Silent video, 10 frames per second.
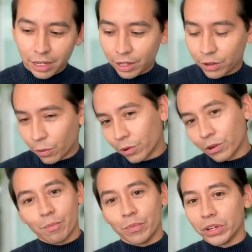in order
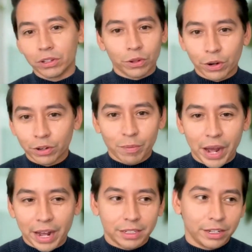to build their own
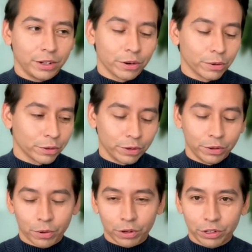capacity, or in
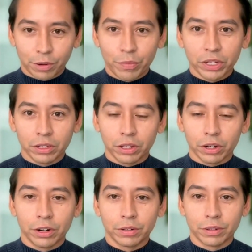order to build
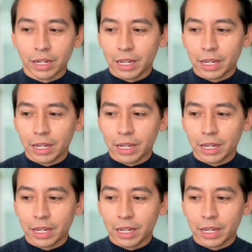their own